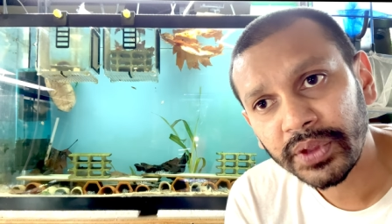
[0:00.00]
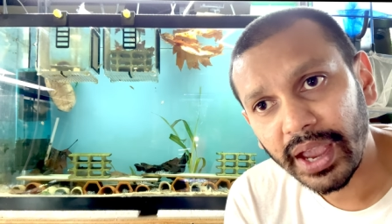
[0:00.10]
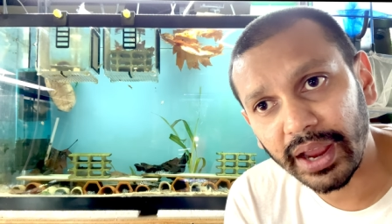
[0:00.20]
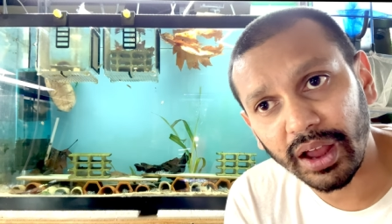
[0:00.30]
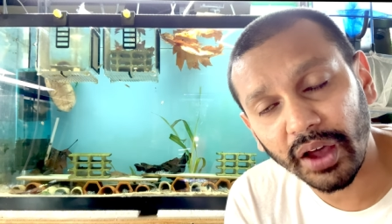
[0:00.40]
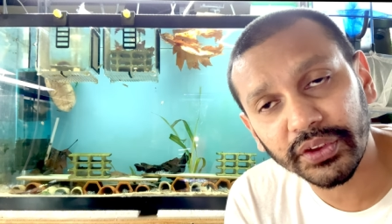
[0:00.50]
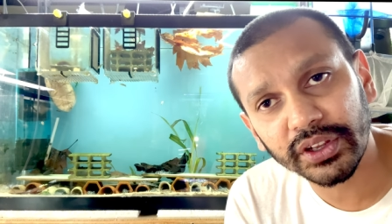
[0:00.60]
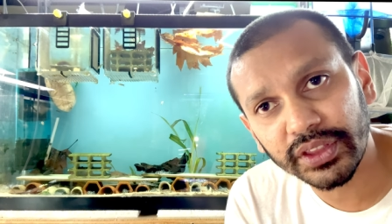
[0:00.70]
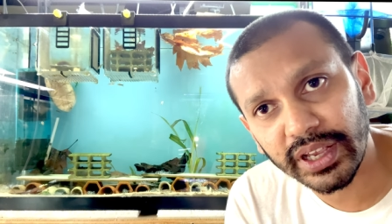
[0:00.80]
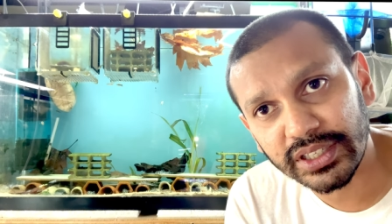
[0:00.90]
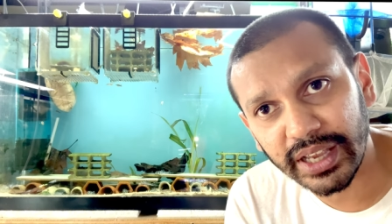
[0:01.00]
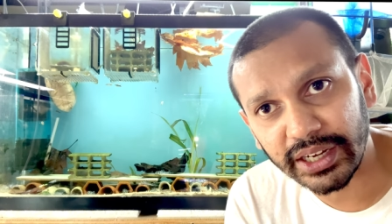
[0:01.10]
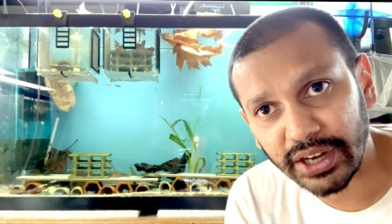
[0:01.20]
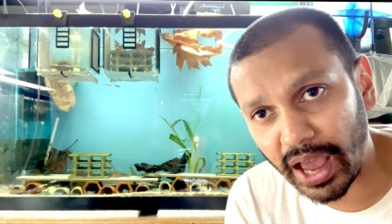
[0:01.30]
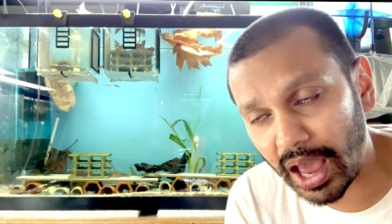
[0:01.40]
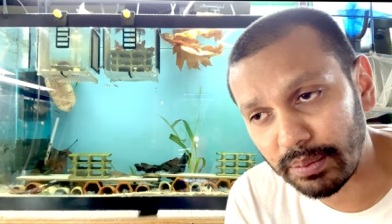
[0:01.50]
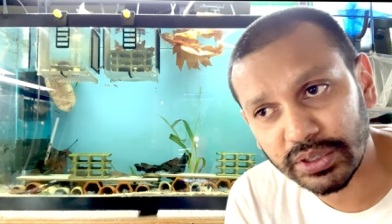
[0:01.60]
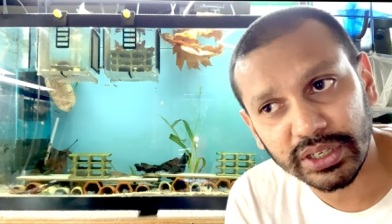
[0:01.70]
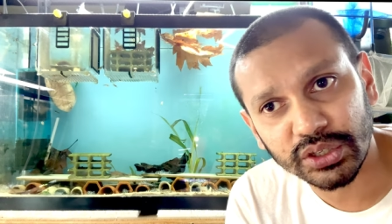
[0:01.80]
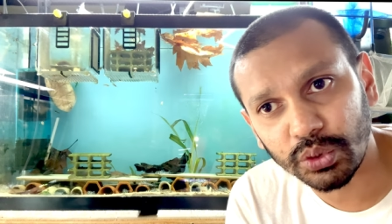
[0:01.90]
and other things like dams
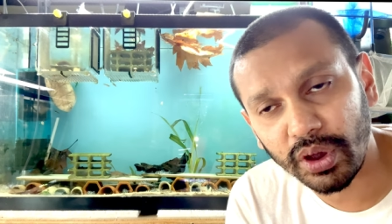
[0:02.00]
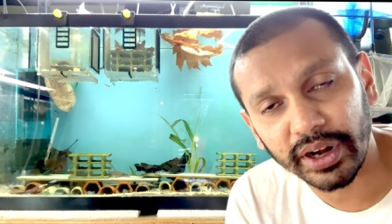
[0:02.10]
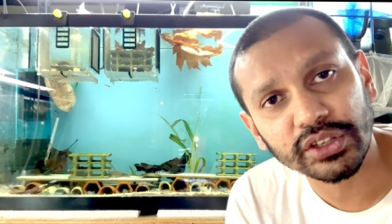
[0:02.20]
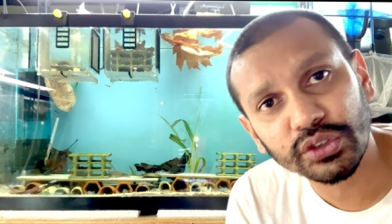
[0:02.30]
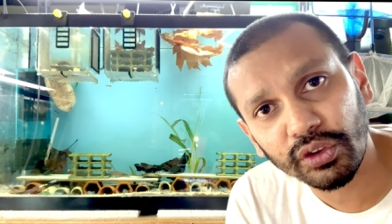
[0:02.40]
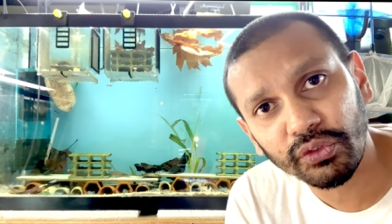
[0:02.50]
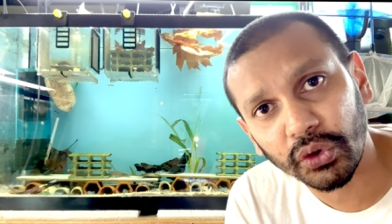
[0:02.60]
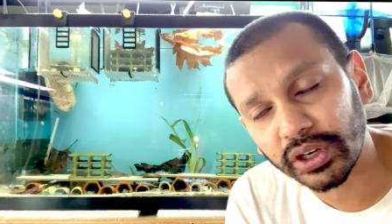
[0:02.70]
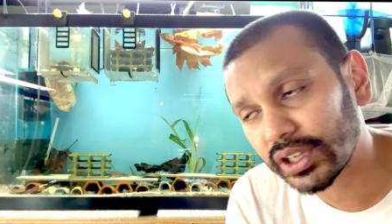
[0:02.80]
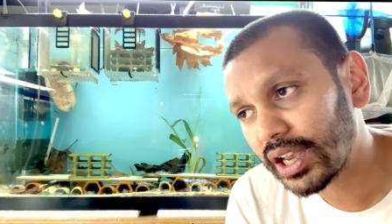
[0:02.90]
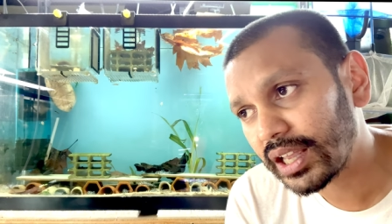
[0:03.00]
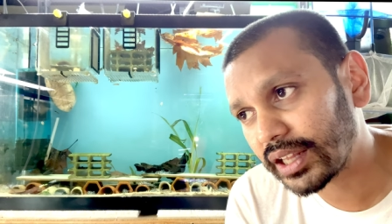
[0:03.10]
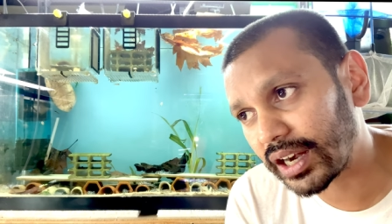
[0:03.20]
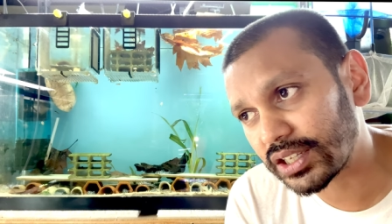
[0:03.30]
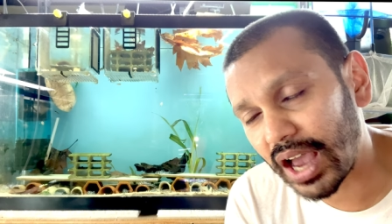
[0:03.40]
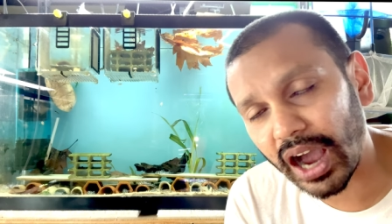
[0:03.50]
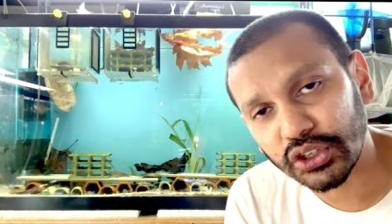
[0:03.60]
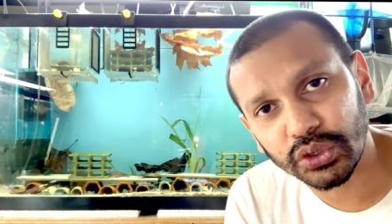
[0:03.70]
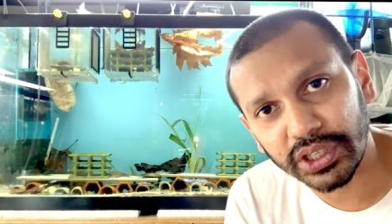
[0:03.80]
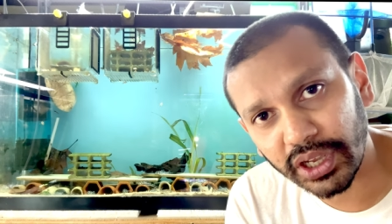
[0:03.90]
and so on and so forth that is
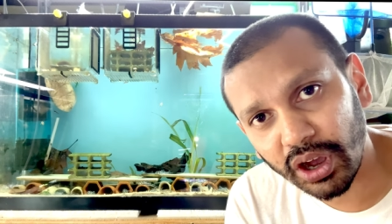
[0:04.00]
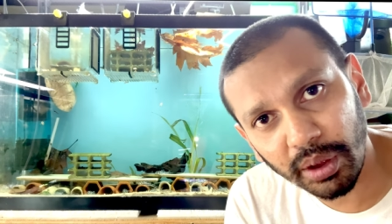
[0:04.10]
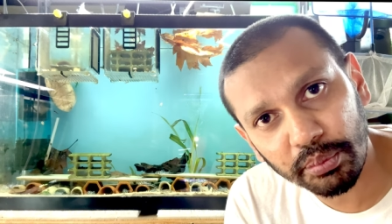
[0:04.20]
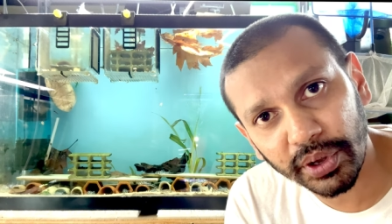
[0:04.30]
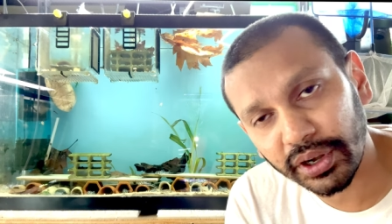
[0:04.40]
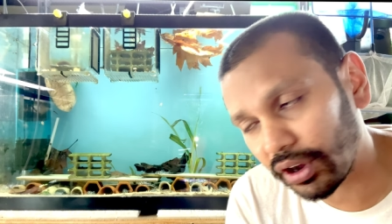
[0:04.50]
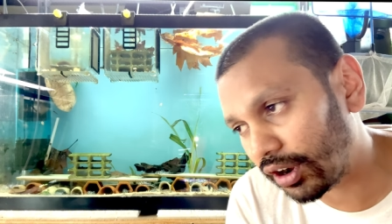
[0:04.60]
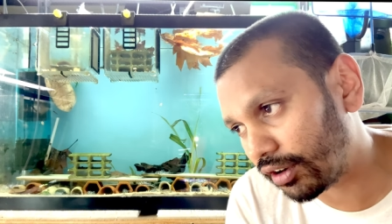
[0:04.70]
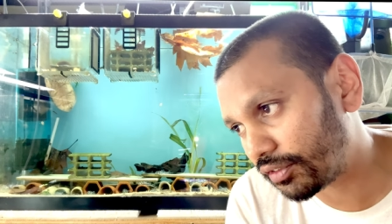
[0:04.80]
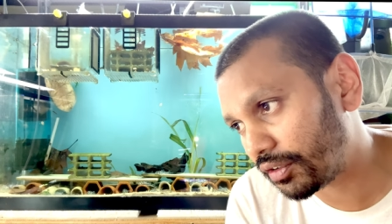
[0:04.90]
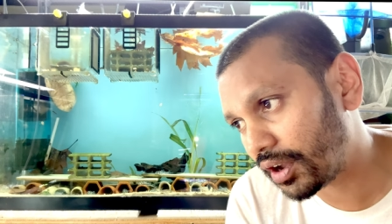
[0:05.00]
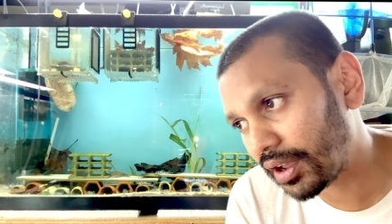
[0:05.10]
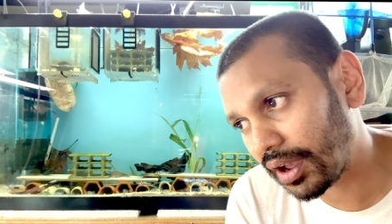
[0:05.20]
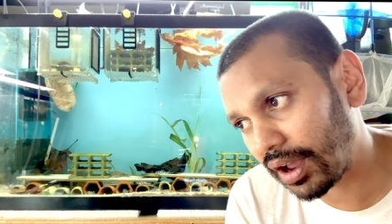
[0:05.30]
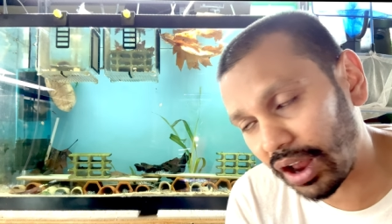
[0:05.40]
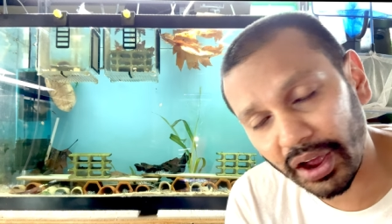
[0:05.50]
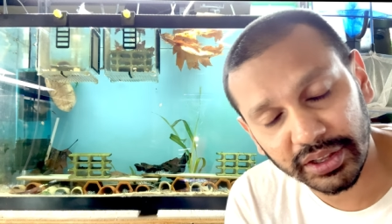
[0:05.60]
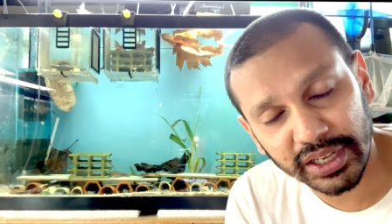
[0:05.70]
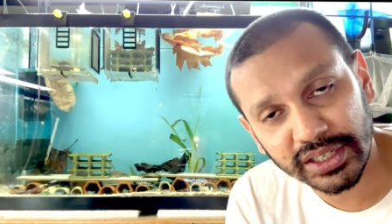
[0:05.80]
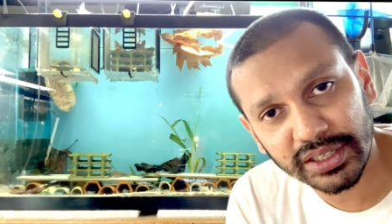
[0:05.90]
actually the culprit of a lot of
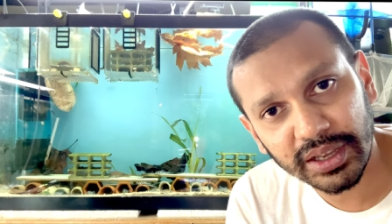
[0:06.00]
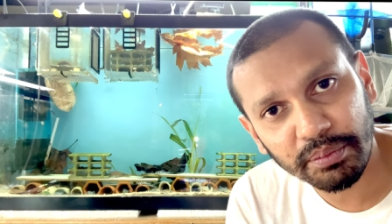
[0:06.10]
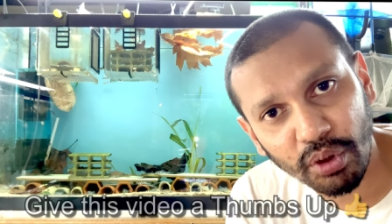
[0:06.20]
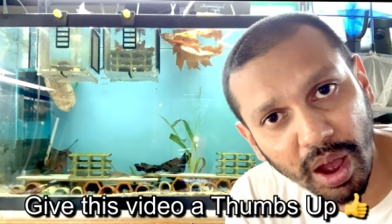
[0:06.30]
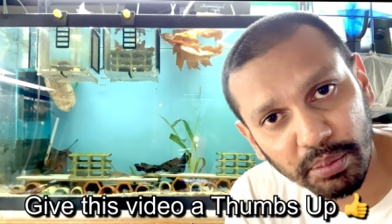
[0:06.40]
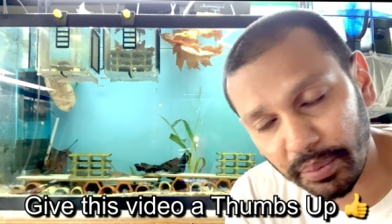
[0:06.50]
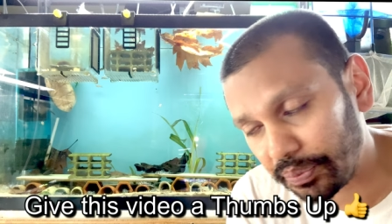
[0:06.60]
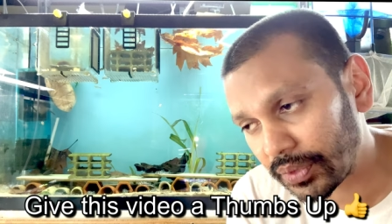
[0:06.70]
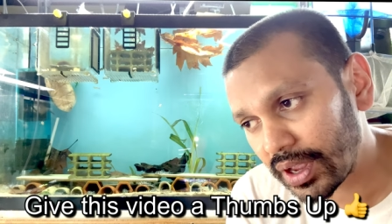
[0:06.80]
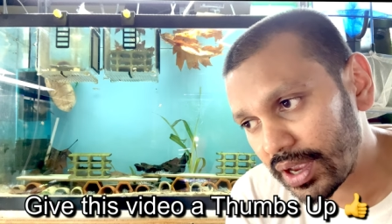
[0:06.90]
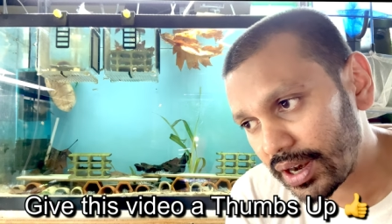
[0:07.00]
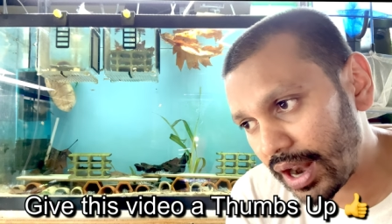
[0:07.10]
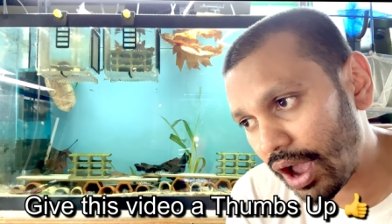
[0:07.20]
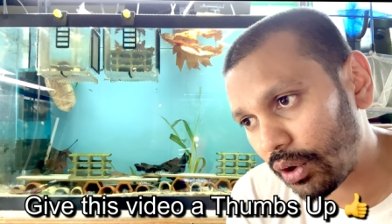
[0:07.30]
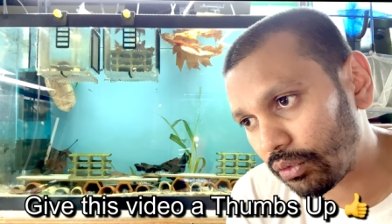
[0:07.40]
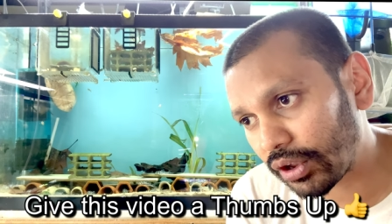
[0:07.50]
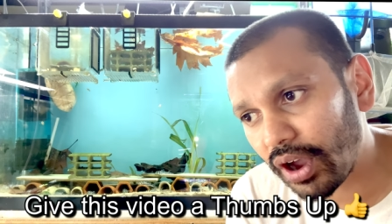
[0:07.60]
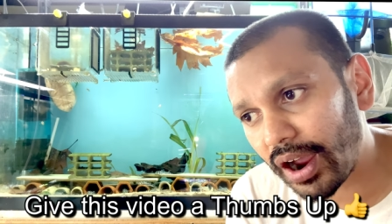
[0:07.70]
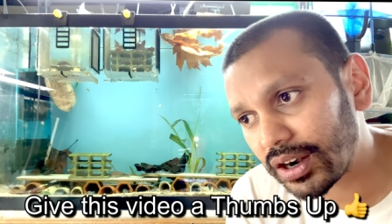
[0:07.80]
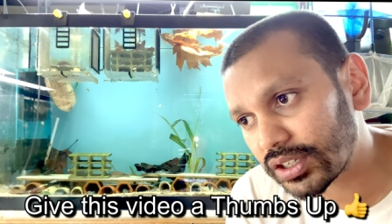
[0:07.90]
this problem. Now,
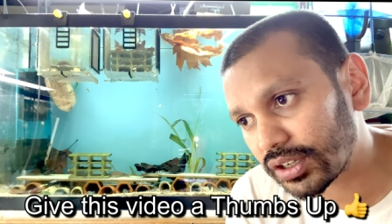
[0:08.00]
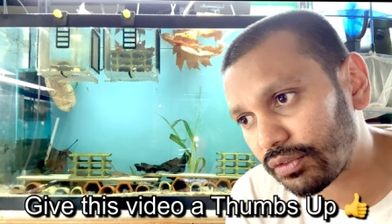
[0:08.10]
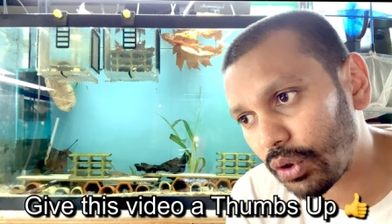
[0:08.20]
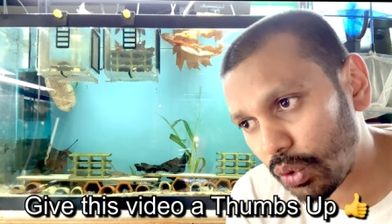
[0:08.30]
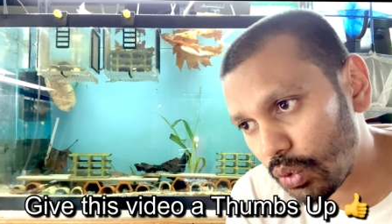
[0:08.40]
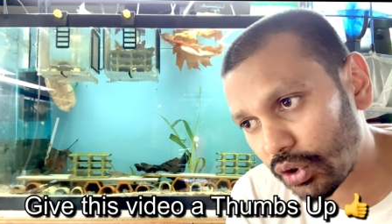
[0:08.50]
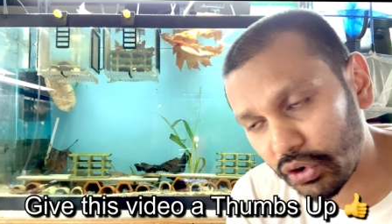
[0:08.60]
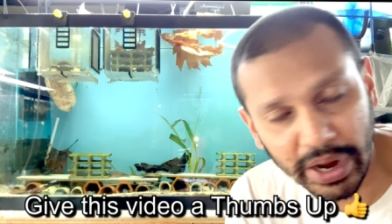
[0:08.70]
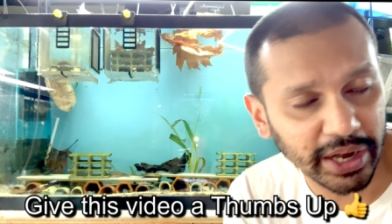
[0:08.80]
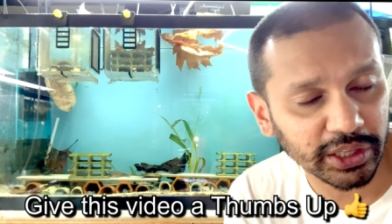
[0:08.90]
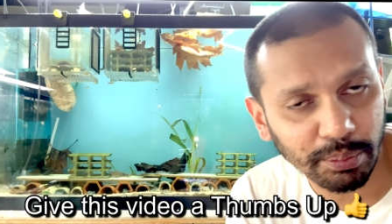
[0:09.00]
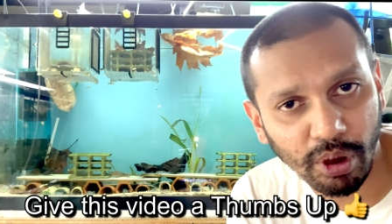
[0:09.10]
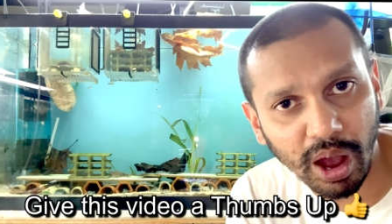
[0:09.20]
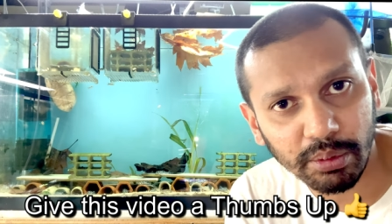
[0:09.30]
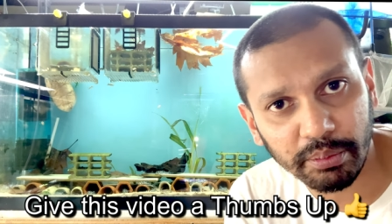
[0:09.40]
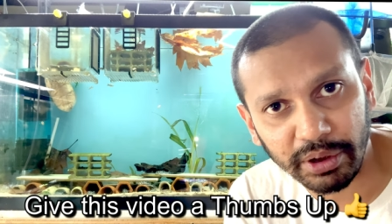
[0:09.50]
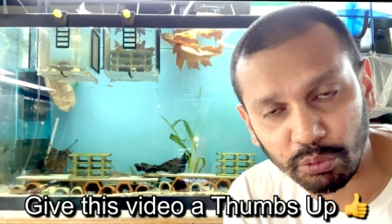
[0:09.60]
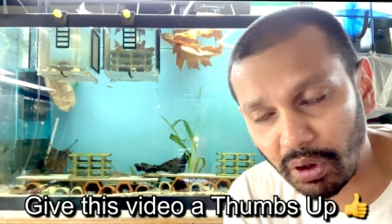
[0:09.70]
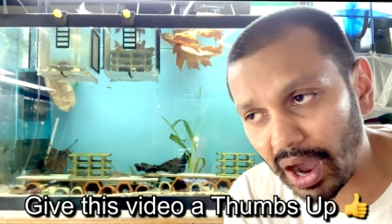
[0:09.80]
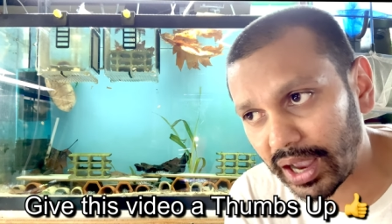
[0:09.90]
regardless of who created the problem
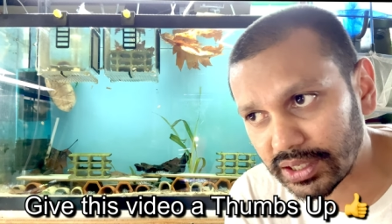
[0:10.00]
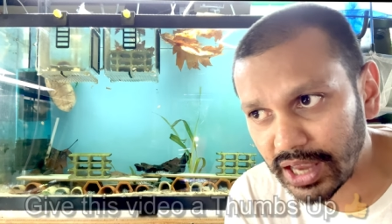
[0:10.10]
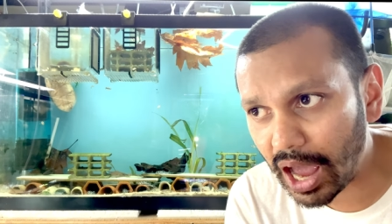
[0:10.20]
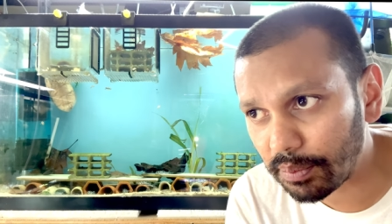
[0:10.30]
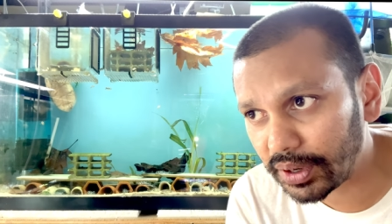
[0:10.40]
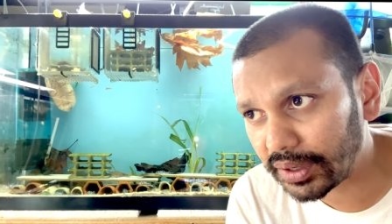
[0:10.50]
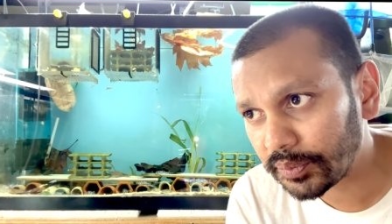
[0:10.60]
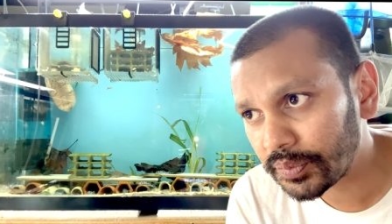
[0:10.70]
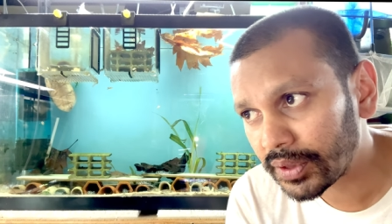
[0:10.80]
and why it's happening,